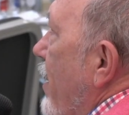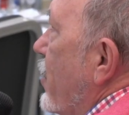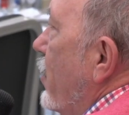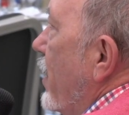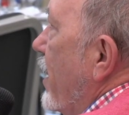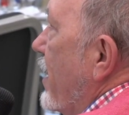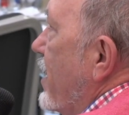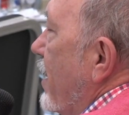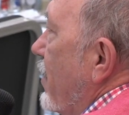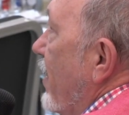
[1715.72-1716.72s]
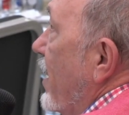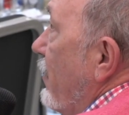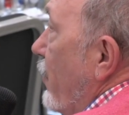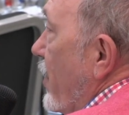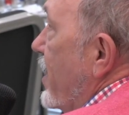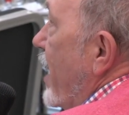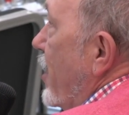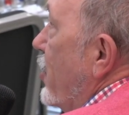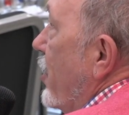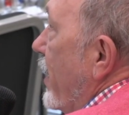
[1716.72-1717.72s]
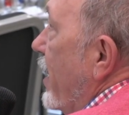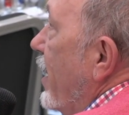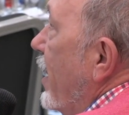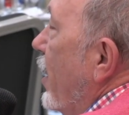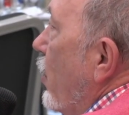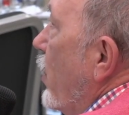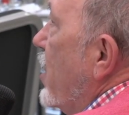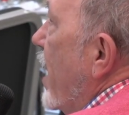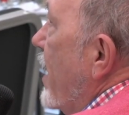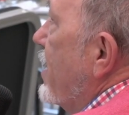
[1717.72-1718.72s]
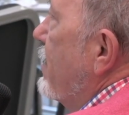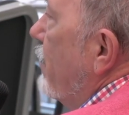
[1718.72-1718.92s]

school leaders in the 21st century, which has